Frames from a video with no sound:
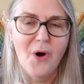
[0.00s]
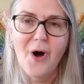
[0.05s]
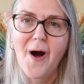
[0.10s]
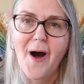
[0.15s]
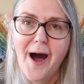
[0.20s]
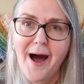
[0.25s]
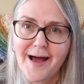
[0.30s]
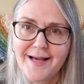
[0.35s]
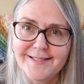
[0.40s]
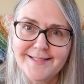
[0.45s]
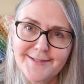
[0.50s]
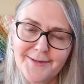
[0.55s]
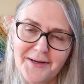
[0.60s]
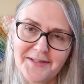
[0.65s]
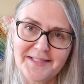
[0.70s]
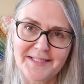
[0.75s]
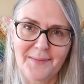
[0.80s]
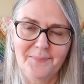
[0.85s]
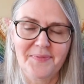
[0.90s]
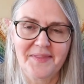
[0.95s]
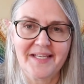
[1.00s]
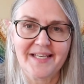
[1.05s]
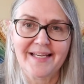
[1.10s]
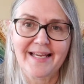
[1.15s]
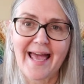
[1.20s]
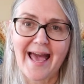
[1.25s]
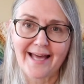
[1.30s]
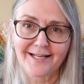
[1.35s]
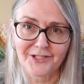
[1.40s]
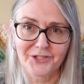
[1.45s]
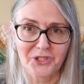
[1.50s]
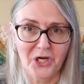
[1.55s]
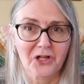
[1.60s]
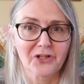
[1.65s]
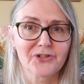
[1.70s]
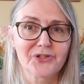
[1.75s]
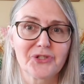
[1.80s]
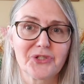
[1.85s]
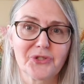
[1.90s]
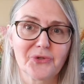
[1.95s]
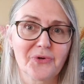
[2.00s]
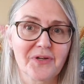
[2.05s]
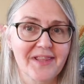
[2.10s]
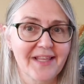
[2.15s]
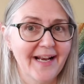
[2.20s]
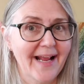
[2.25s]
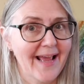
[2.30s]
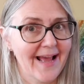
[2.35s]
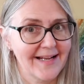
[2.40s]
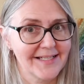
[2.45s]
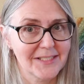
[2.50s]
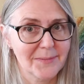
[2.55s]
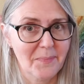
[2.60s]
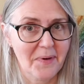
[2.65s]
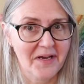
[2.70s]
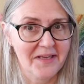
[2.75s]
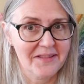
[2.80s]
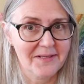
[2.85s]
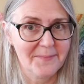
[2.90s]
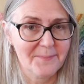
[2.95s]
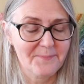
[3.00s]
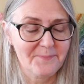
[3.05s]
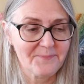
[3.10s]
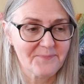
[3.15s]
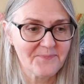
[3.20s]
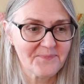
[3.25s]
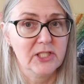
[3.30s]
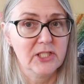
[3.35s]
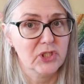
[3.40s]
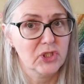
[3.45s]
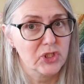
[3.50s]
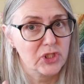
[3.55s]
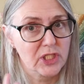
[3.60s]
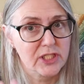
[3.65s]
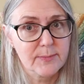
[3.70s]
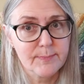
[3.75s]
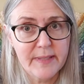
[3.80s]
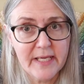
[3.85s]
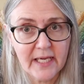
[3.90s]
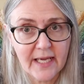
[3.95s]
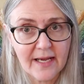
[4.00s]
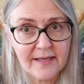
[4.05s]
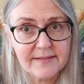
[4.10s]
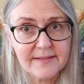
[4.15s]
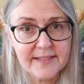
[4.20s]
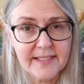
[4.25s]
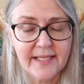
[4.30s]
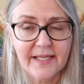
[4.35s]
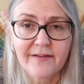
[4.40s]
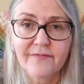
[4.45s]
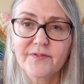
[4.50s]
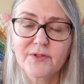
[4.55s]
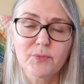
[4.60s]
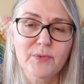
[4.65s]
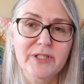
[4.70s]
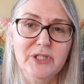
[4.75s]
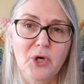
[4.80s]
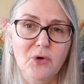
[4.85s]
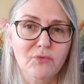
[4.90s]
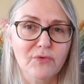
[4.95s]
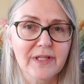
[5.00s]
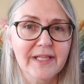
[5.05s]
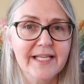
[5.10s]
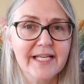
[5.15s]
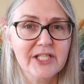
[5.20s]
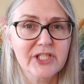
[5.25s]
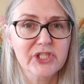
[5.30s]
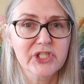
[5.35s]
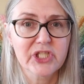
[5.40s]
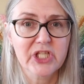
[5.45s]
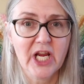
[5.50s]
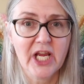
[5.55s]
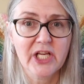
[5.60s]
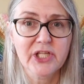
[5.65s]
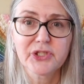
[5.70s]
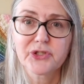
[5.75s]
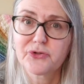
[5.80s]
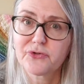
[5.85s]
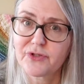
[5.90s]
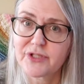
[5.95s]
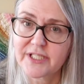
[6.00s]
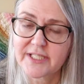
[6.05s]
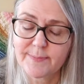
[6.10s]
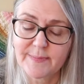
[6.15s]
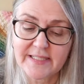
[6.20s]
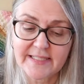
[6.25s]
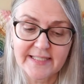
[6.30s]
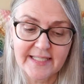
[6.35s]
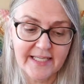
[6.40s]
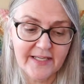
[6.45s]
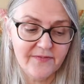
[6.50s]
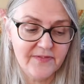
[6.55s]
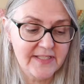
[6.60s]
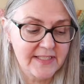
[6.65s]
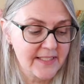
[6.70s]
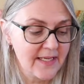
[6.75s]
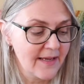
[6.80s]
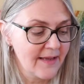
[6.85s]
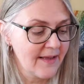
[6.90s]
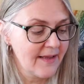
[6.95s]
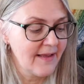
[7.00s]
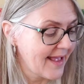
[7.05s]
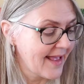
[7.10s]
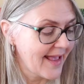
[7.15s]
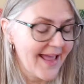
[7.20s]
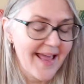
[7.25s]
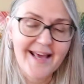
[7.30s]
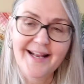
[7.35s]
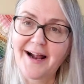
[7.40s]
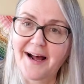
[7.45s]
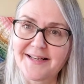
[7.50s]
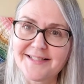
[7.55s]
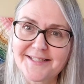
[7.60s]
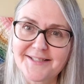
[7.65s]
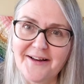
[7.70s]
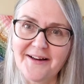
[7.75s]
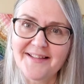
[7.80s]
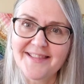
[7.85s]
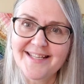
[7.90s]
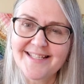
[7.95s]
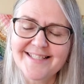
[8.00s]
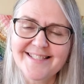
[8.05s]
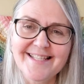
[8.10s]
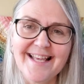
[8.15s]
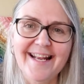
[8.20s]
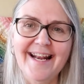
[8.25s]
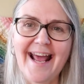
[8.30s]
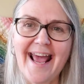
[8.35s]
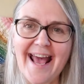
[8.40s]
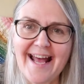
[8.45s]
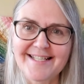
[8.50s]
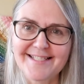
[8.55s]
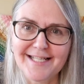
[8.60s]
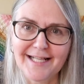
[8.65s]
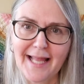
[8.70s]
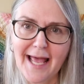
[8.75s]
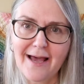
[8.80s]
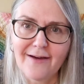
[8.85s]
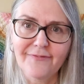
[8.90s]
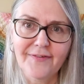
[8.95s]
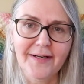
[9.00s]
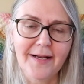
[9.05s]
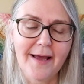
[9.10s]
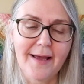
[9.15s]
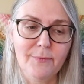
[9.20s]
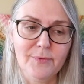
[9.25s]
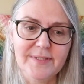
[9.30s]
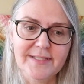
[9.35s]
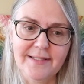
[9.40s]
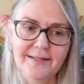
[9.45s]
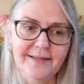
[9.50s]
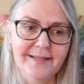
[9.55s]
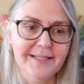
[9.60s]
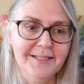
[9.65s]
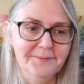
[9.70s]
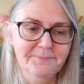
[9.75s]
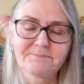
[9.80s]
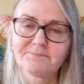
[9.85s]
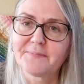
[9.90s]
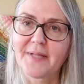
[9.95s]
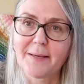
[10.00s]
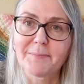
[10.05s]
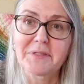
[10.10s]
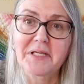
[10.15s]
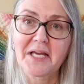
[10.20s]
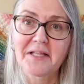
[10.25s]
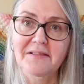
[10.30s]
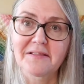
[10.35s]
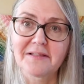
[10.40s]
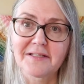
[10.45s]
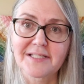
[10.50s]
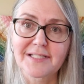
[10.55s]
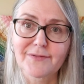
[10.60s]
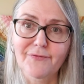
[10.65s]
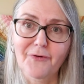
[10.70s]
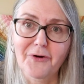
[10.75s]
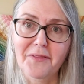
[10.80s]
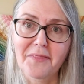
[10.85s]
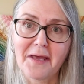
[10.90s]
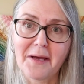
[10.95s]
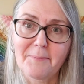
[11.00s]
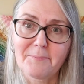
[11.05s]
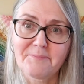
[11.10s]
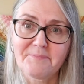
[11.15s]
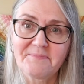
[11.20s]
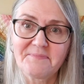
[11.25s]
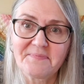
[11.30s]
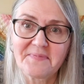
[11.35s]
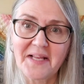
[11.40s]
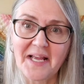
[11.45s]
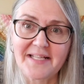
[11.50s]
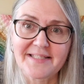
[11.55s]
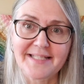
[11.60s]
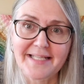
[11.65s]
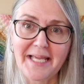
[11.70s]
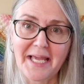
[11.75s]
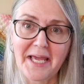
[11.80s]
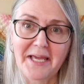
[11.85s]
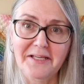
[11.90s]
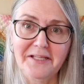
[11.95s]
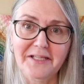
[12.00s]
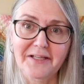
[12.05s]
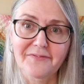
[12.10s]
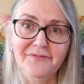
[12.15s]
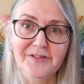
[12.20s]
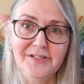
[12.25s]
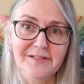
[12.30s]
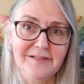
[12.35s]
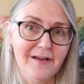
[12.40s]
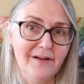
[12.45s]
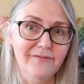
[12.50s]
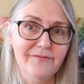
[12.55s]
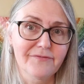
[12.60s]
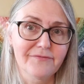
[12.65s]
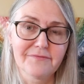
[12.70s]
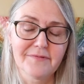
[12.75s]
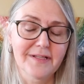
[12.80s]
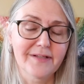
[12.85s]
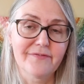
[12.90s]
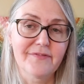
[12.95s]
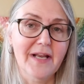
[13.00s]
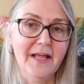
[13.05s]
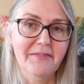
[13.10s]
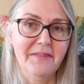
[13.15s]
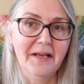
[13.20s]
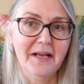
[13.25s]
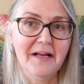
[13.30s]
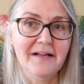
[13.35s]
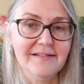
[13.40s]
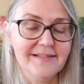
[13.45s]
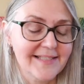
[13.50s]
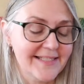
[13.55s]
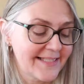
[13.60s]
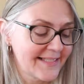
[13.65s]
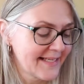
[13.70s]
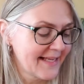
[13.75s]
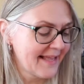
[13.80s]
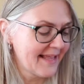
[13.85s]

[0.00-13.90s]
I saw something at a dollar store that I had to buy them. It's a just because gift. We don't really exchange Christmas gifts. And I saw this and I had to laugh, and I was like, I'm getting this for them as a gag gift, of, if nothing else.